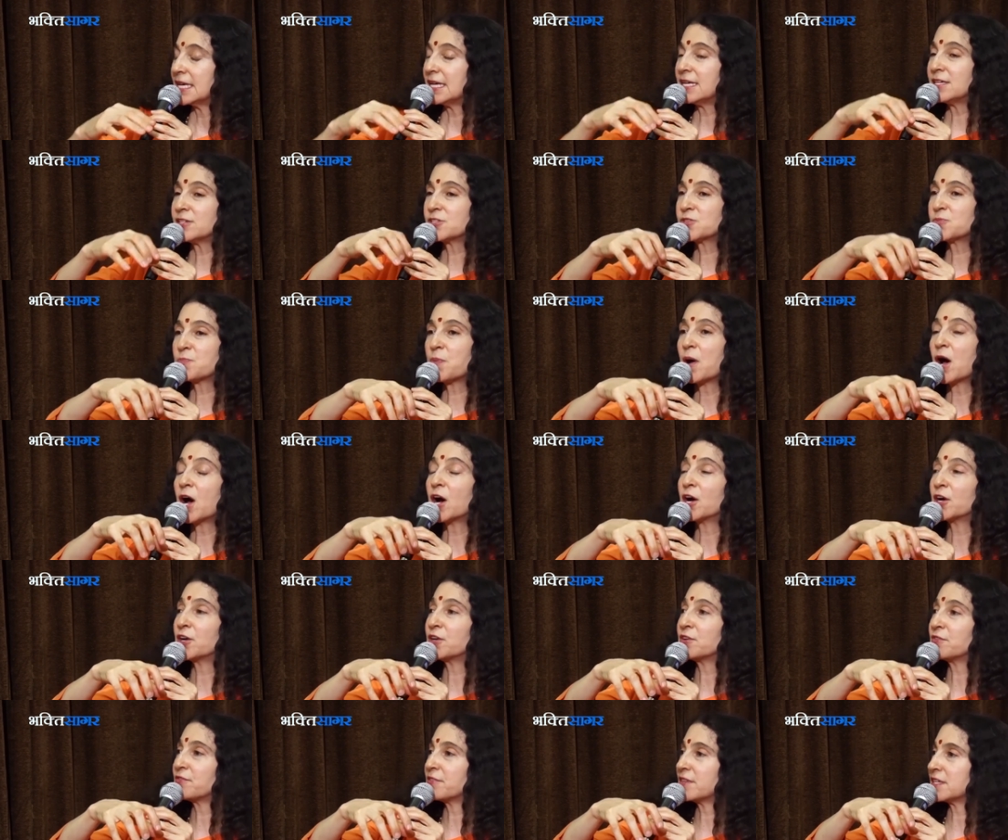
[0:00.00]
is
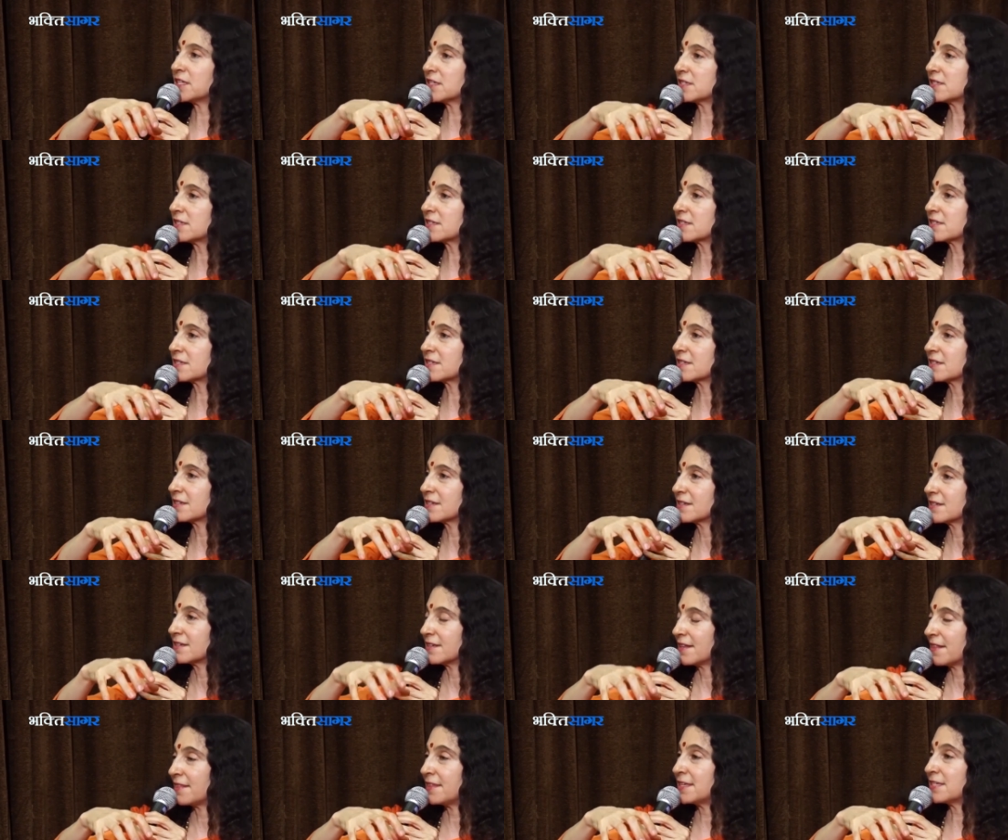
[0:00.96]
part of this
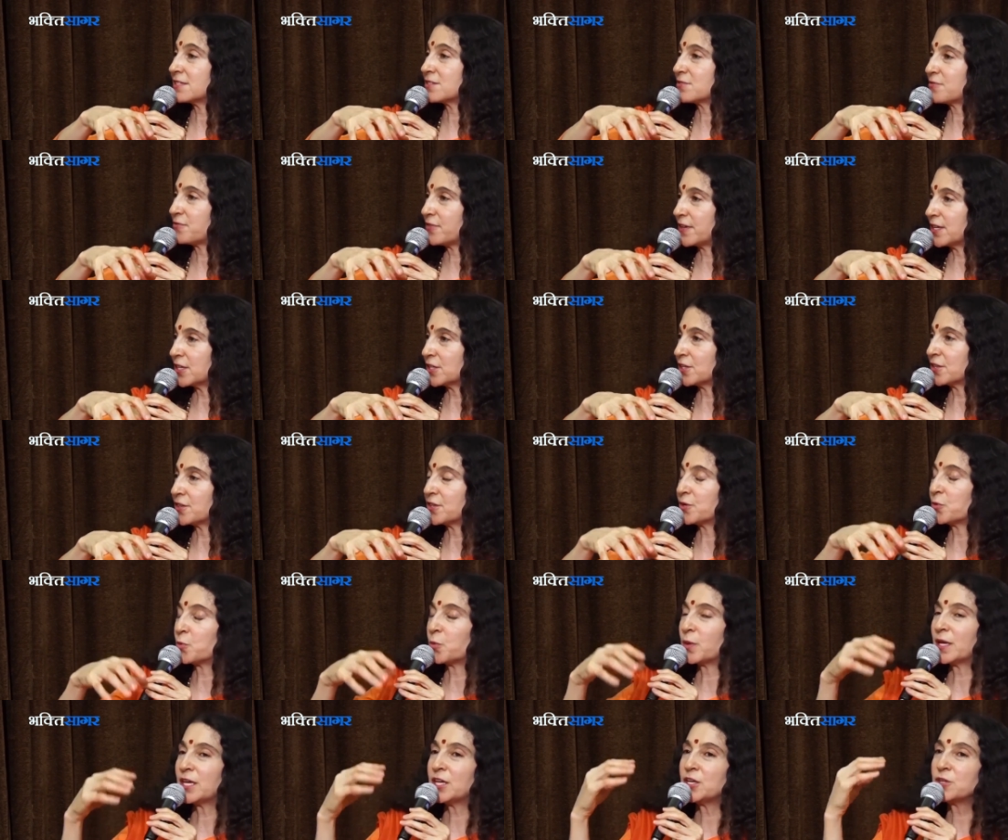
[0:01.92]
field,
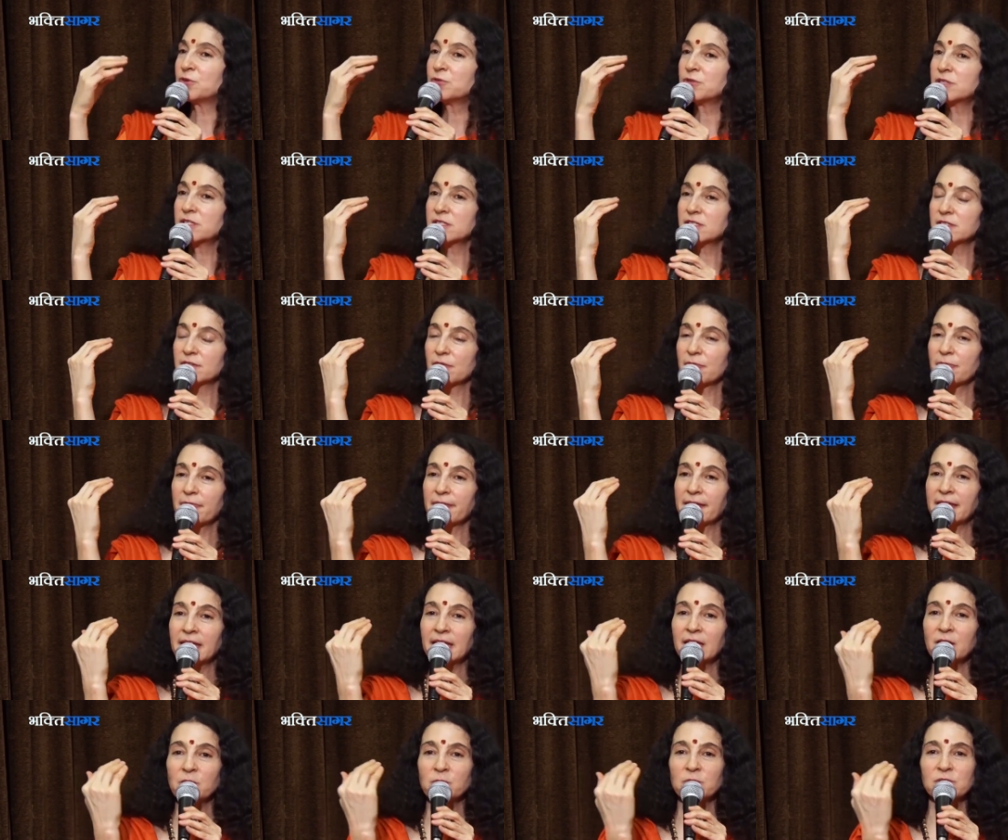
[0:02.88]
that we used to
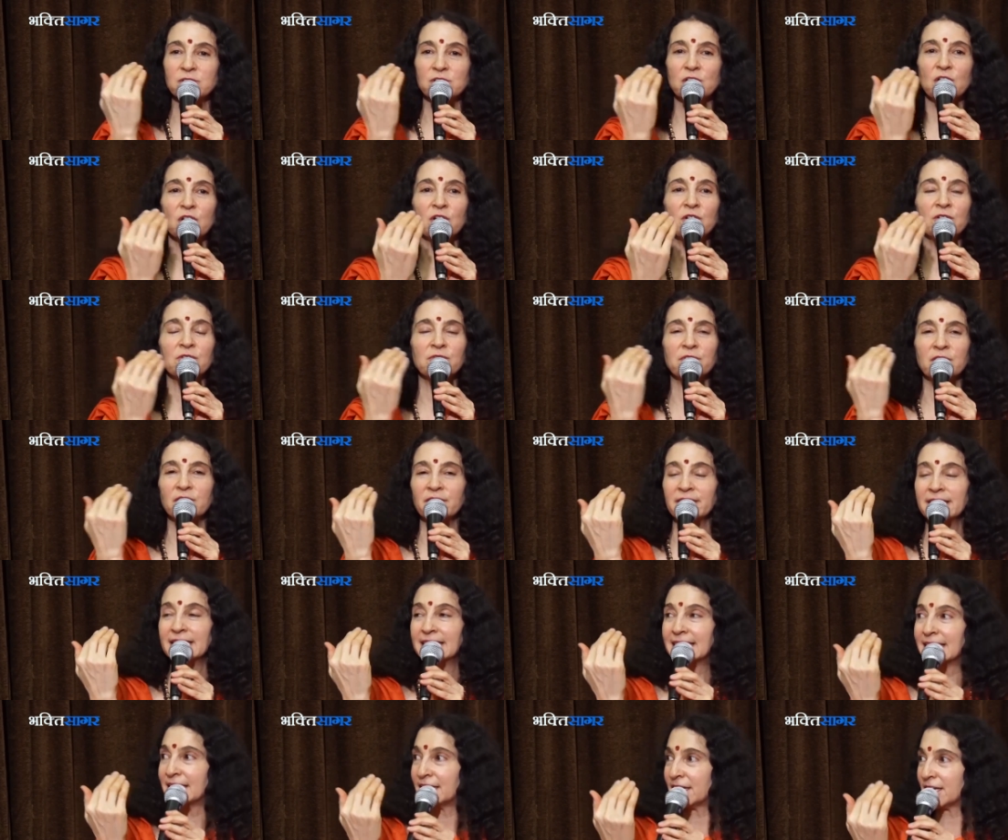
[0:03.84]
think it was all
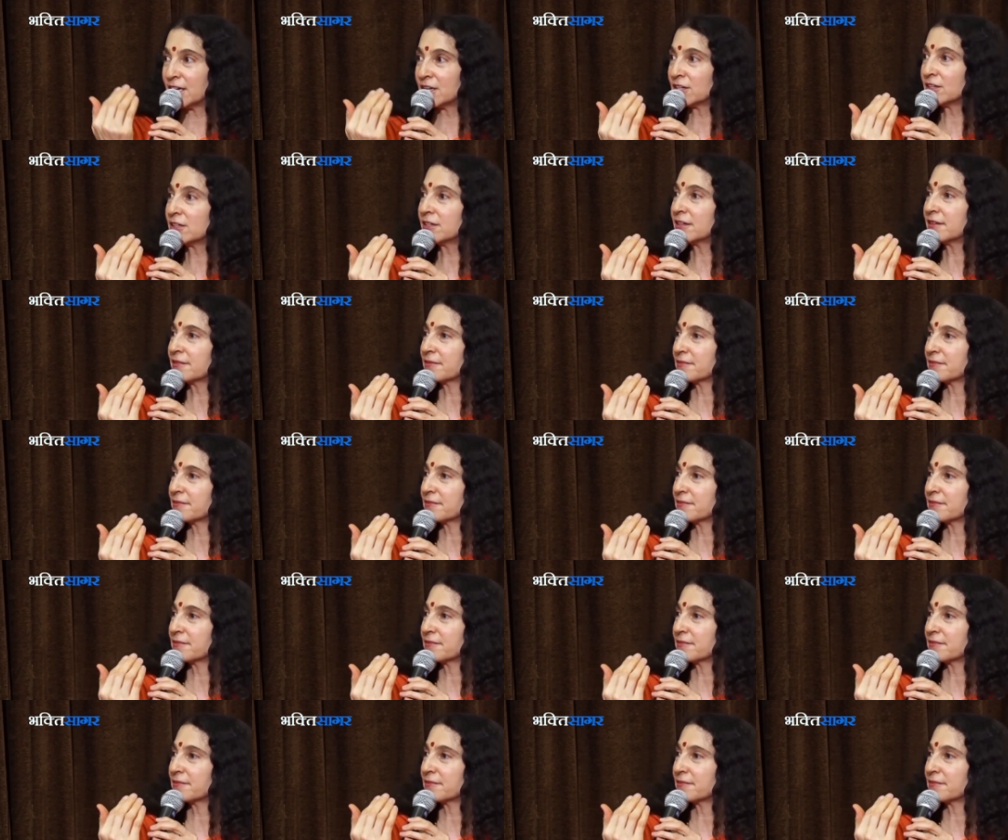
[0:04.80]
very linear.